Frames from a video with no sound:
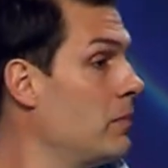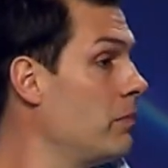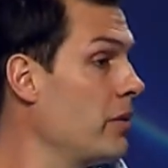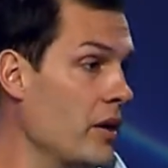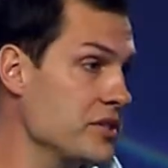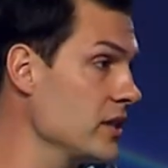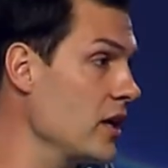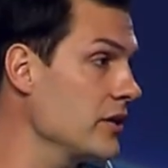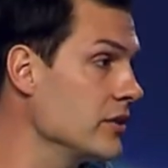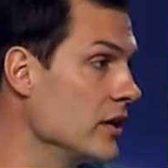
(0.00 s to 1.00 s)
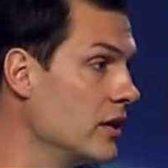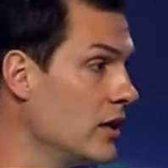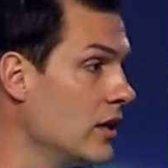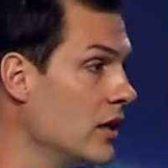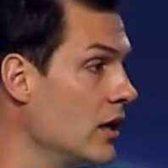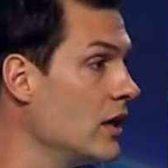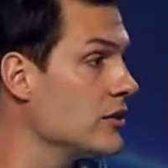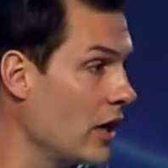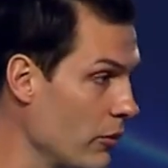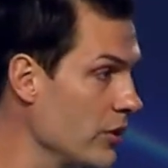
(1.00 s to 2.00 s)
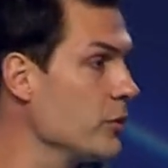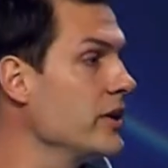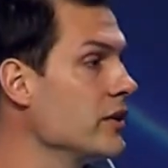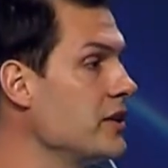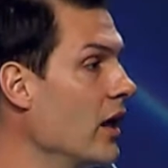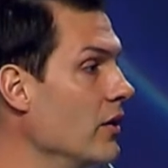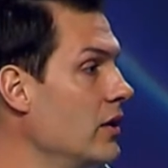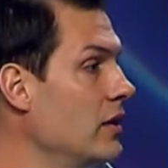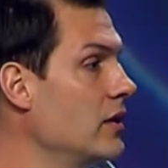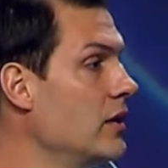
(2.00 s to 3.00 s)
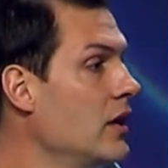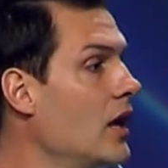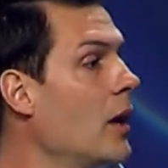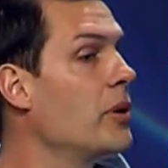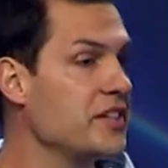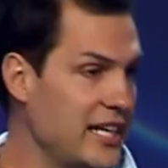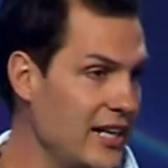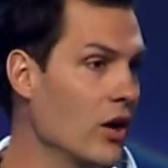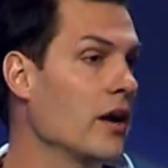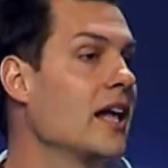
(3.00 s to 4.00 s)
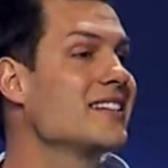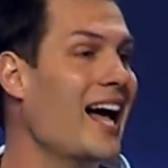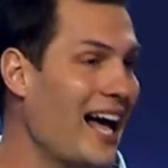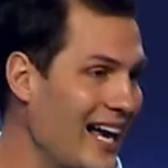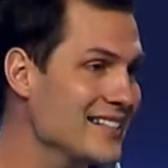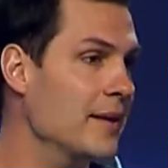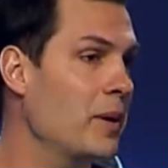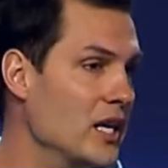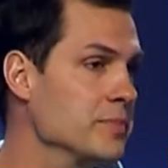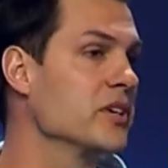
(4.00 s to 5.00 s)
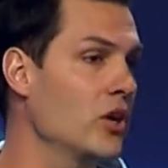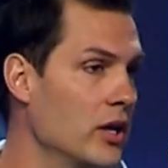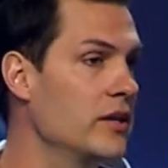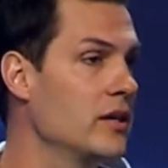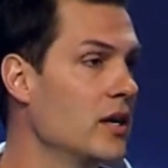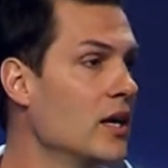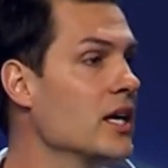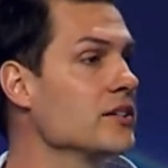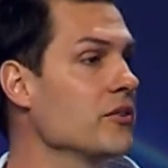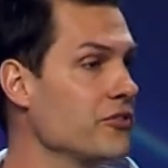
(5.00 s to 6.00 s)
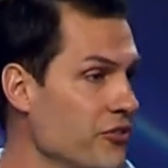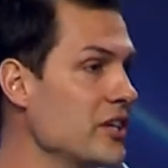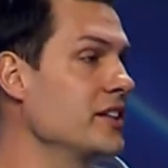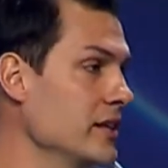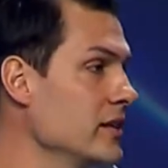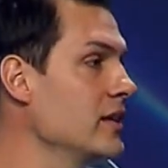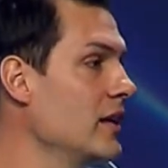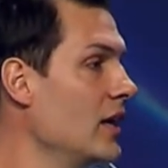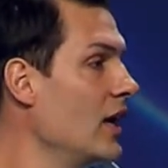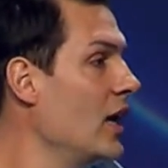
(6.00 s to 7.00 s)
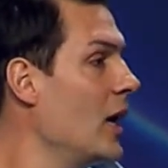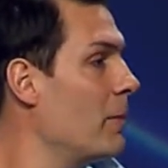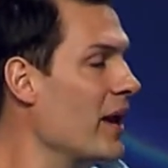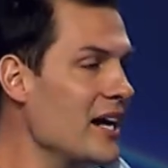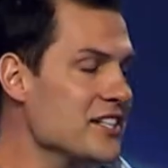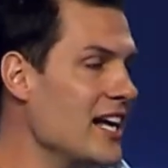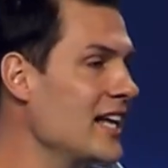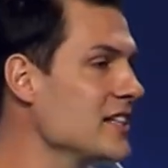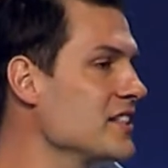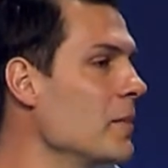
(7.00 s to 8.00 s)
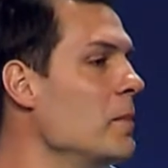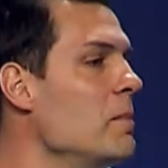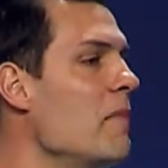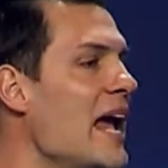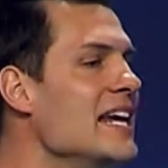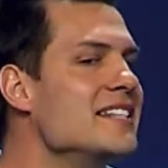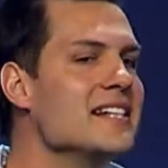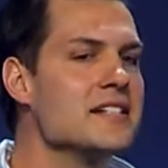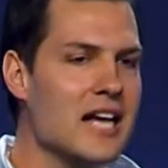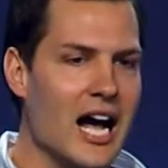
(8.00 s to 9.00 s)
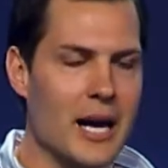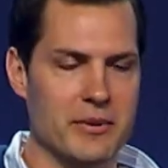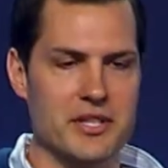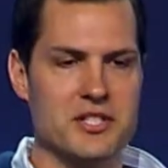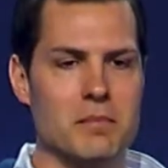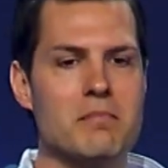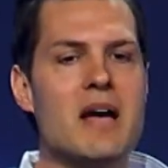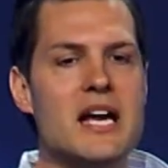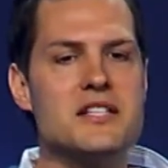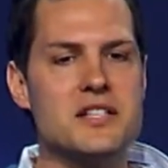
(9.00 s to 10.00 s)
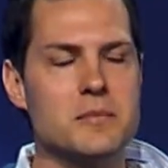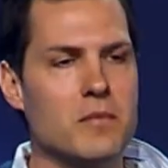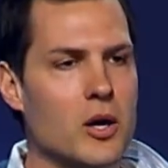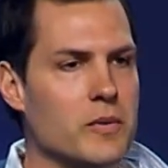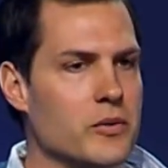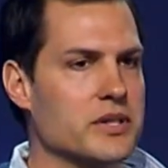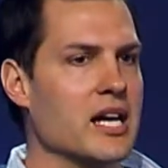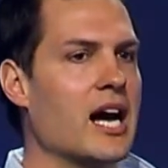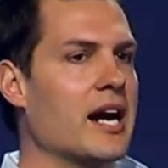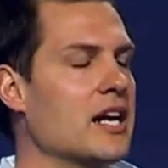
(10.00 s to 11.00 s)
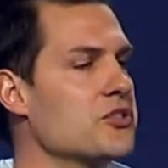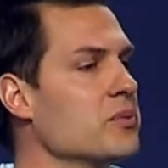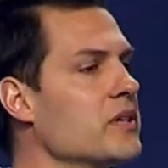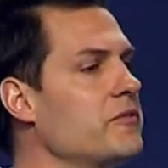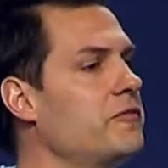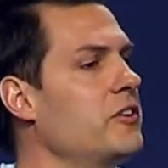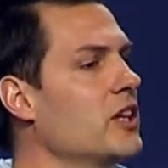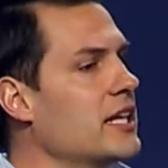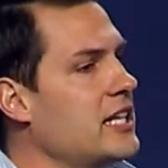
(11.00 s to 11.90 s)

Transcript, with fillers: but I was in the country. So I rolled the windows down. Put the heat on as high as I possibly could because I was freezing. But I just had this amazing time and this amazing moment with God, and I just really feel like